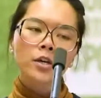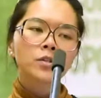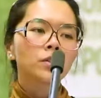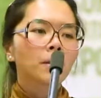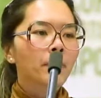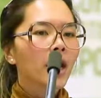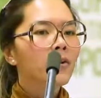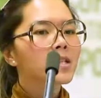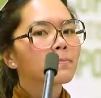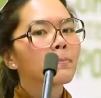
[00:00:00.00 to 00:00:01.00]
So the
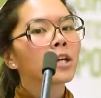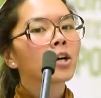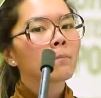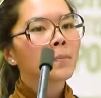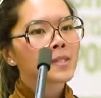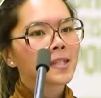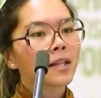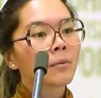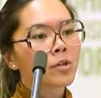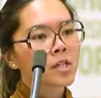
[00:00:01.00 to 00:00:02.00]
parents may not be
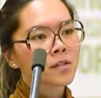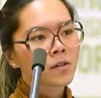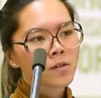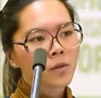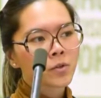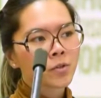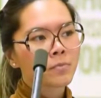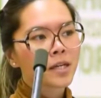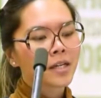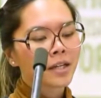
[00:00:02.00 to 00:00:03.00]
celebrities on social
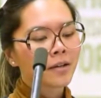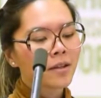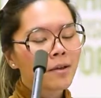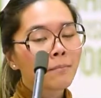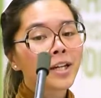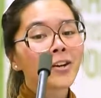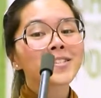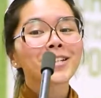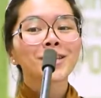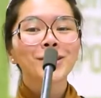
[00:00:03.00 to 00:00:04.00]
media, but
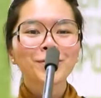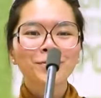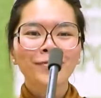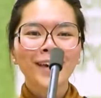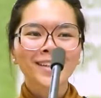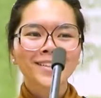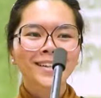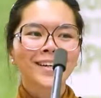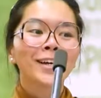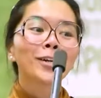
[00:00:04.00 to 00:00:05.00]
there's a cute factor
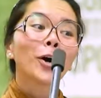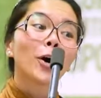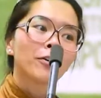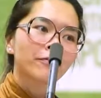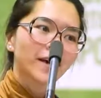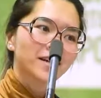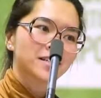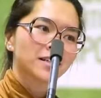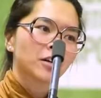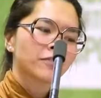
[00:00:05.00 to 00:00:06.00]
and awe
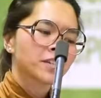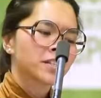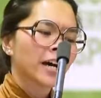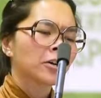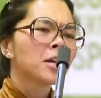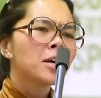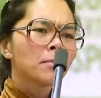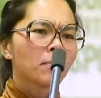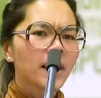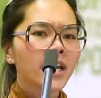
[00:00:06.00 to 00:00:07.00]
factor of a child
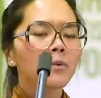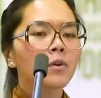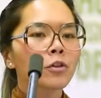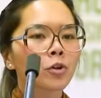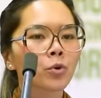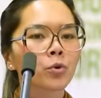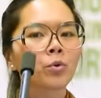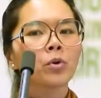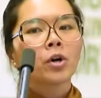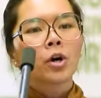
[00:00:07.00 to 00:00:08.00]
playing with
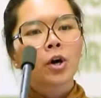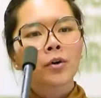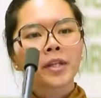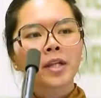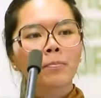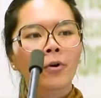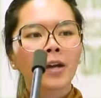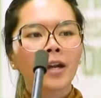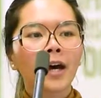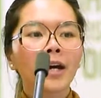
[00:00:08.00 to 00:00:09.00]
goo, holding a
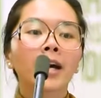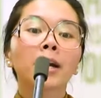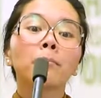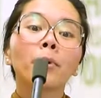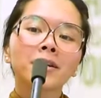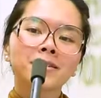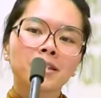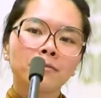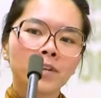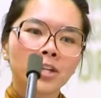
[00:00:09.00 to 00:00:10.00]
product,
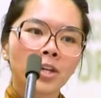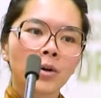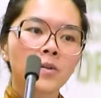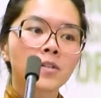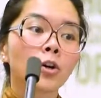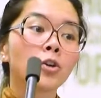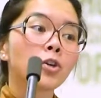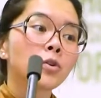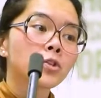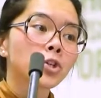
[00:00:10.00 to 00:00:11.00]
unboxing videos on
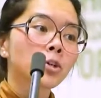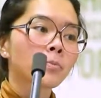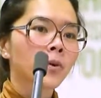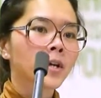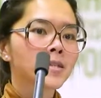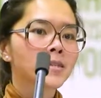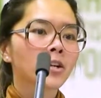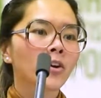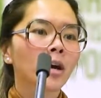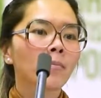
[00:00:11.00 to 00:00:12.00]
YouTube or
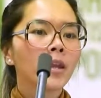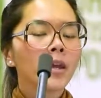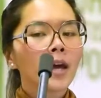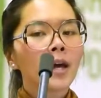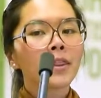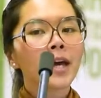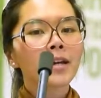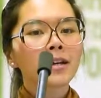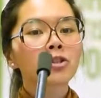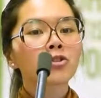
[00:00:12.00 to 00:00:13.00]
Instagram, and
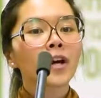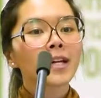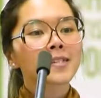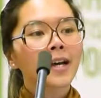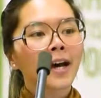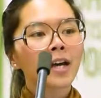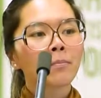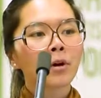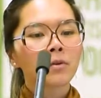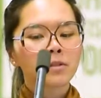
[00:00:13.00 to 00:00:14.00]
that attracts
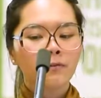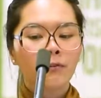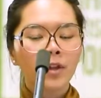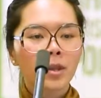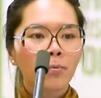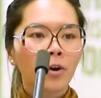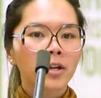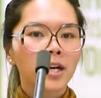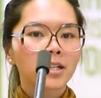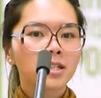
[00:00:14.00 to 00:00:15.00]
eyeballs for the
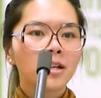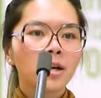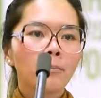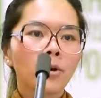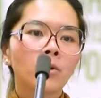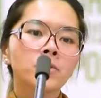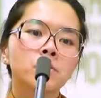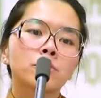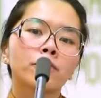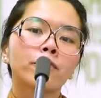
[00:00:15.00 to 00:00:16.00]
product, but
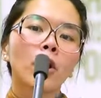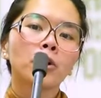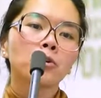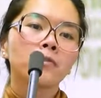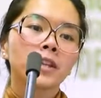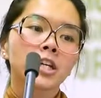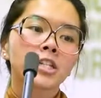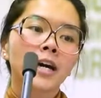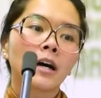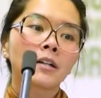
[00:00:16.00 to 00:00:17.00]
also to fawn over the
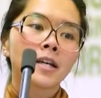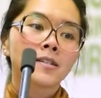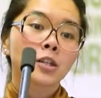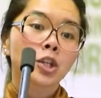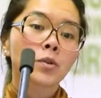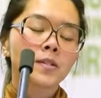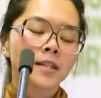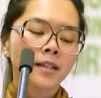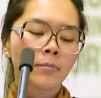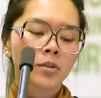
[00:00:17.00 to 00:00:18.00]
child as a cute
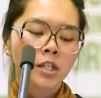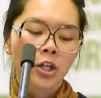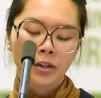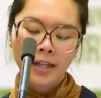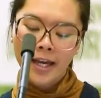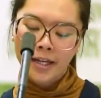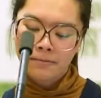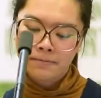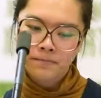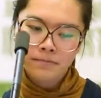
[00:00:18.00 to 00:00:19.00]
celebrity online.
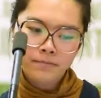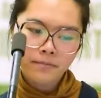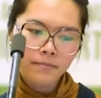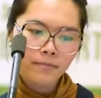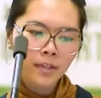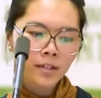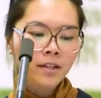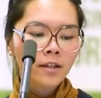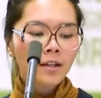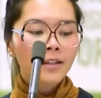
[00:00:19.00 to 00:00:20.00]

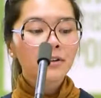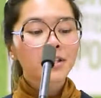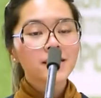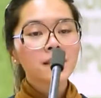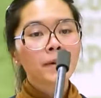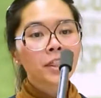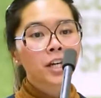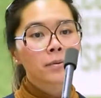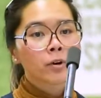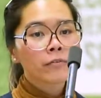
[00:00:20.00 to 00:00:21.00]
Now this is my
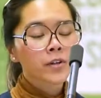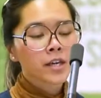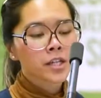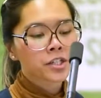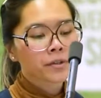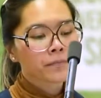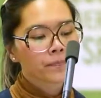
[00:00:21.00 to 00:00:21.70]
third provocation.